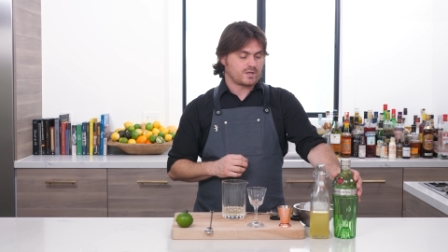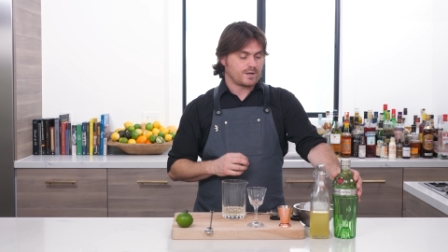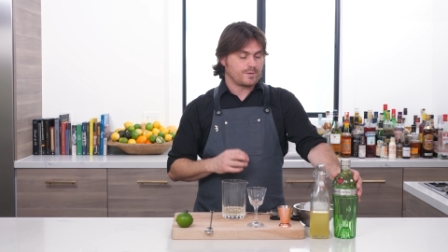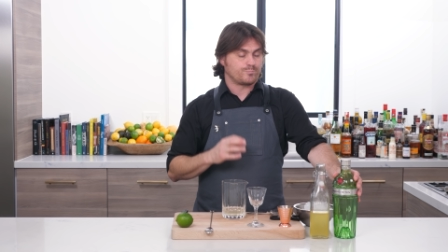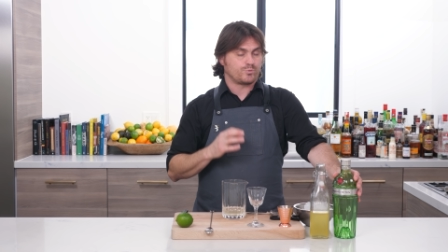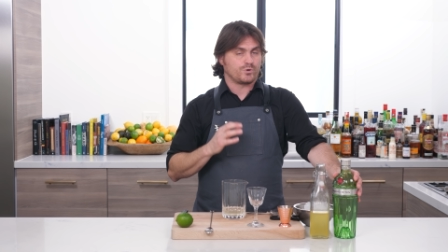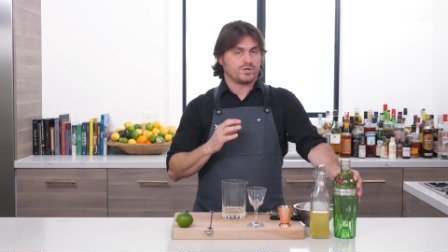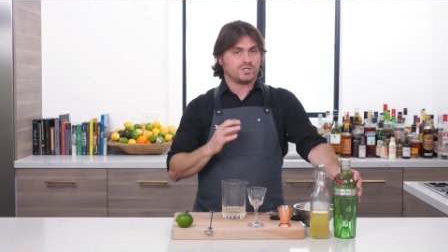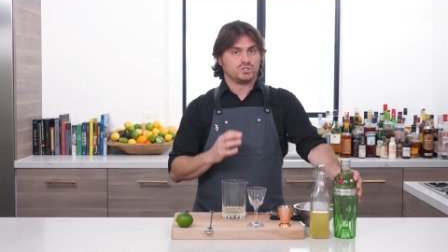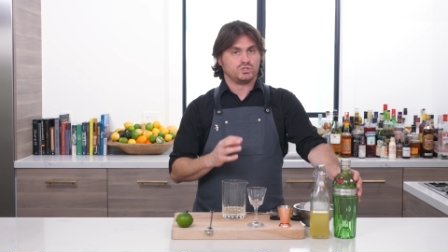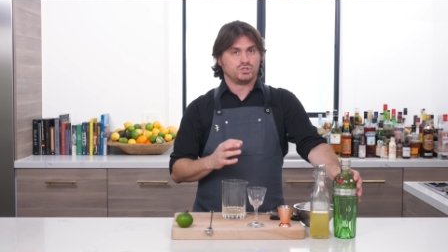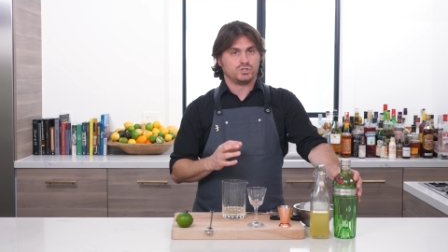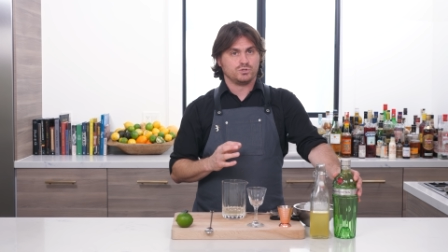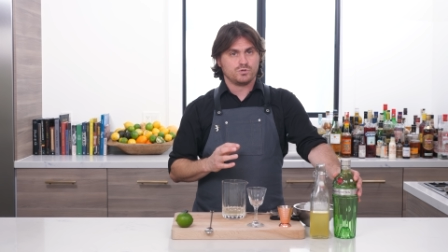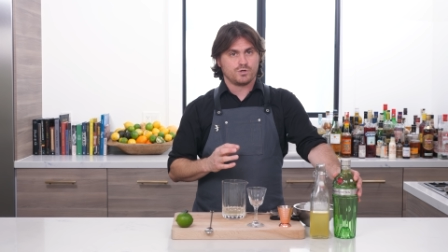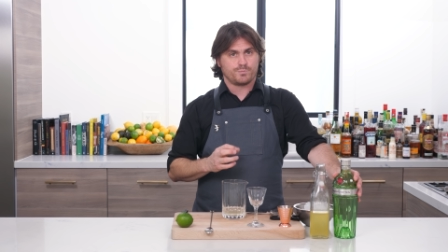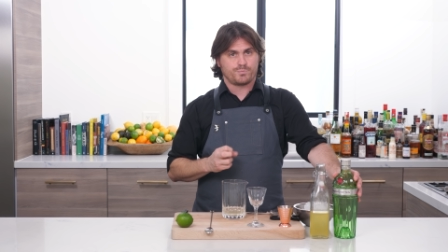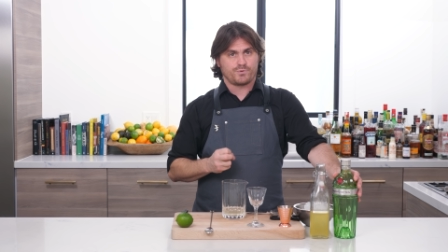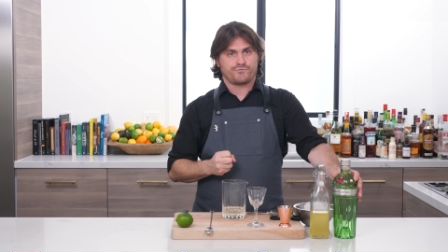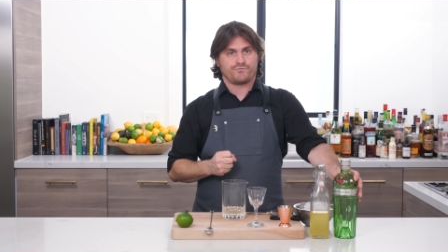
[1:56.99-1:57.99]
kind of pretty
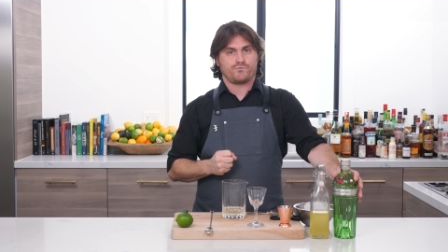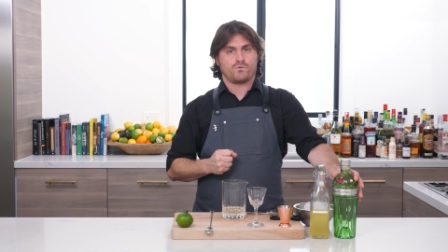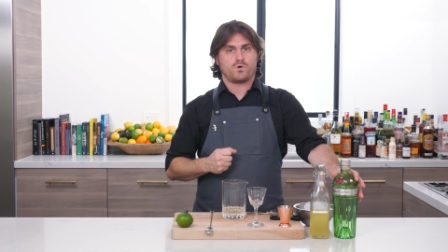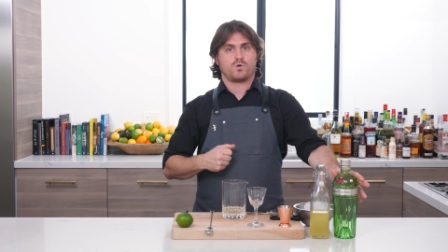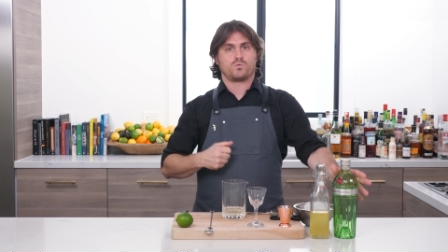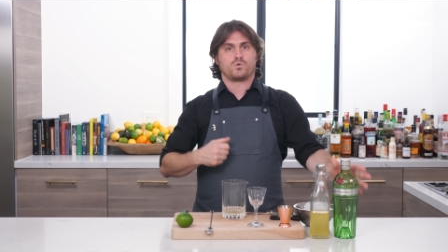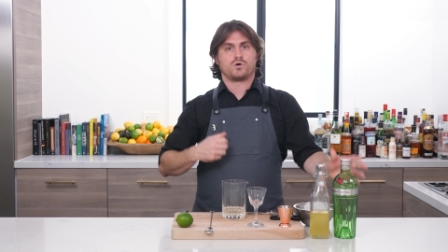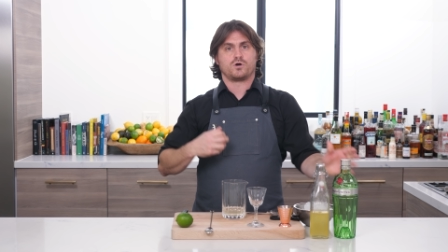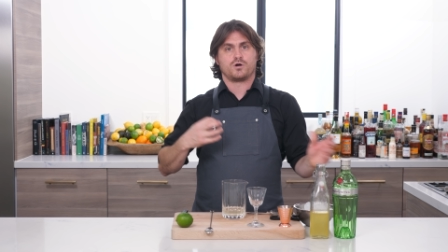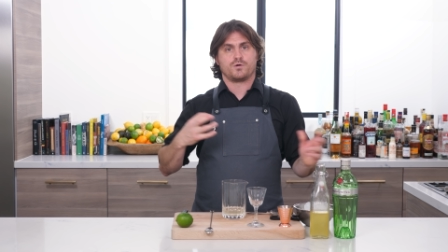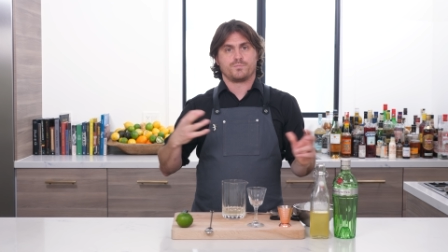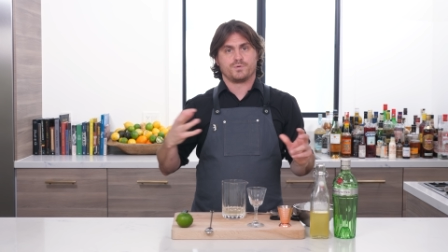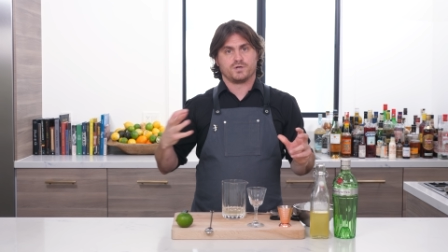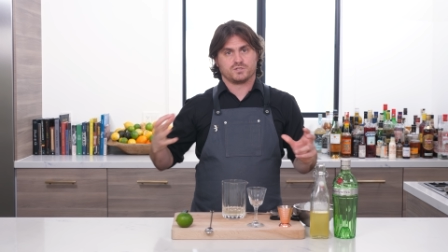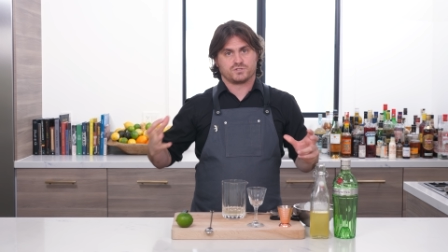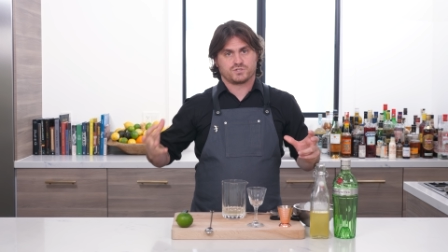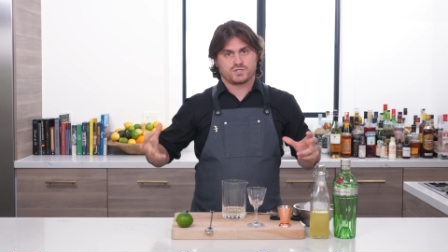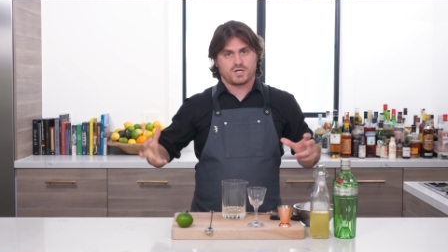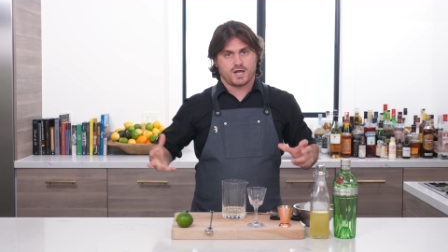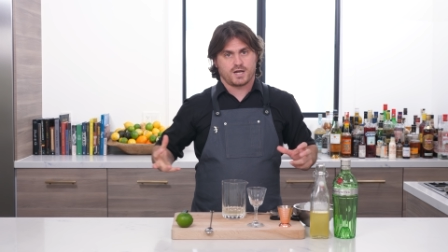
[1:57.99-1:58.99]
juniper forward, but
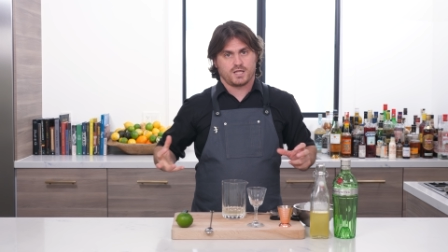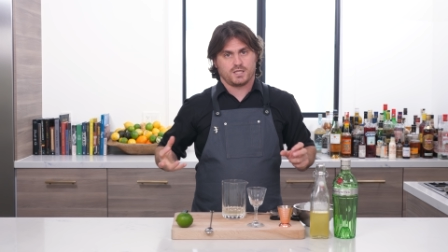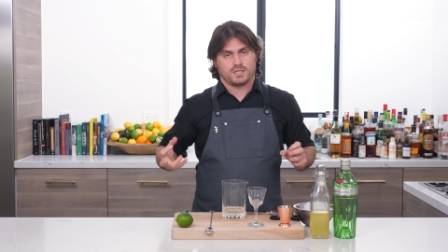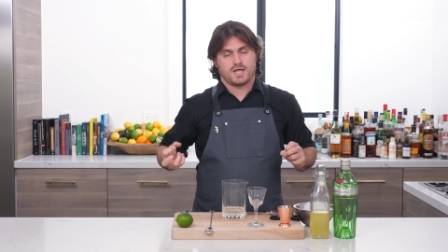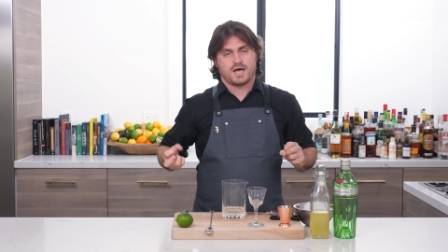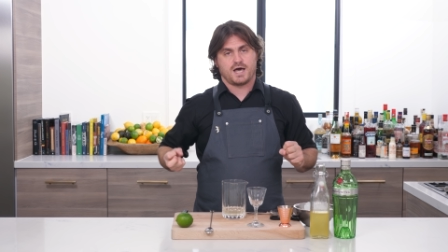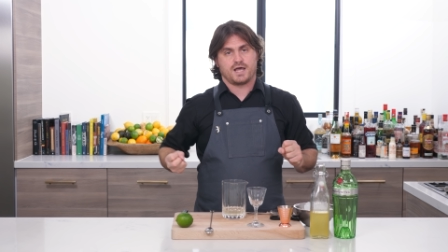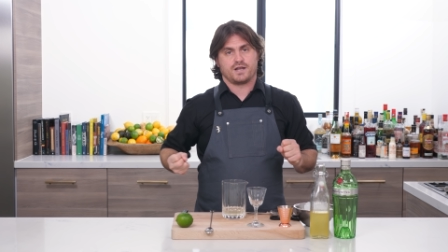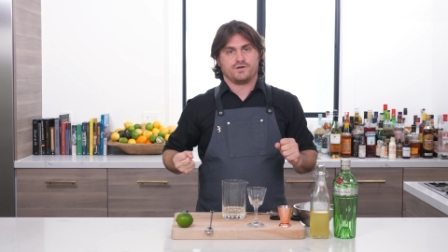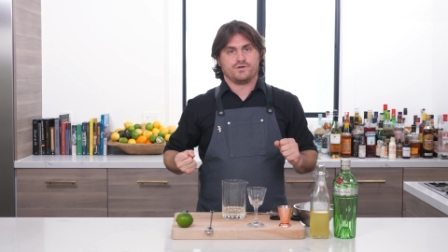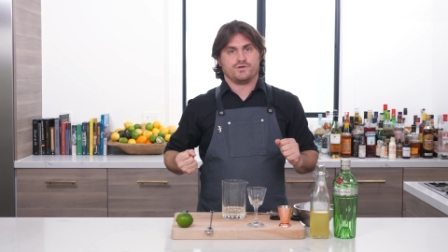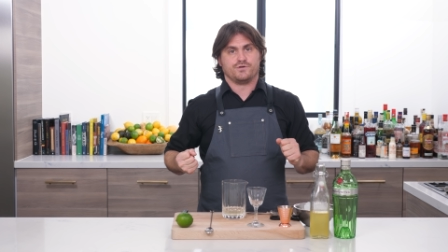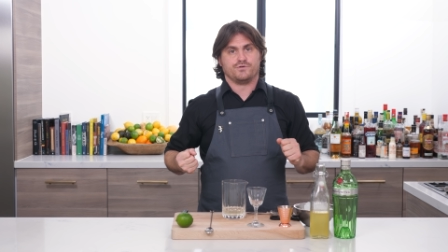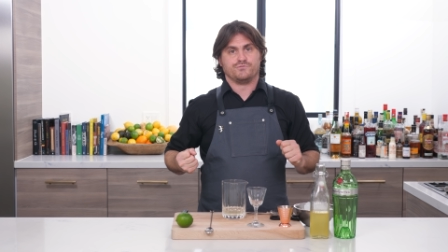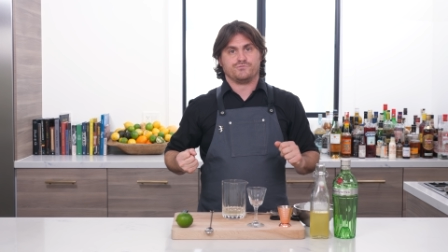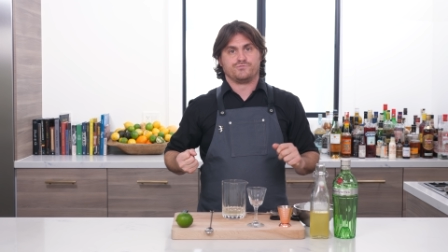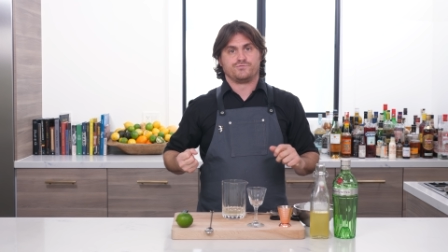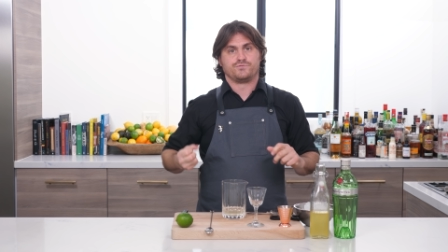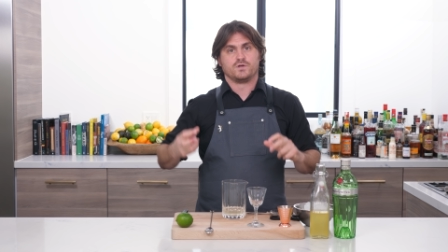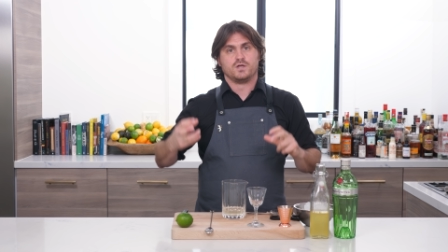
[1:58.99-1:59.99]
it's got a lot
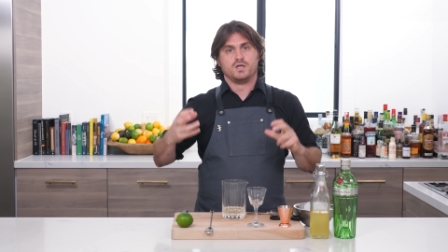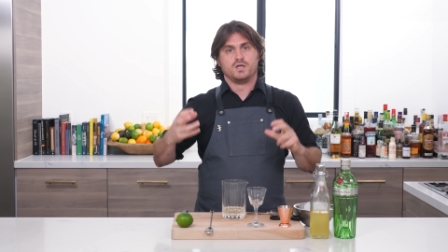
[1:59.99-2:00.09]
of,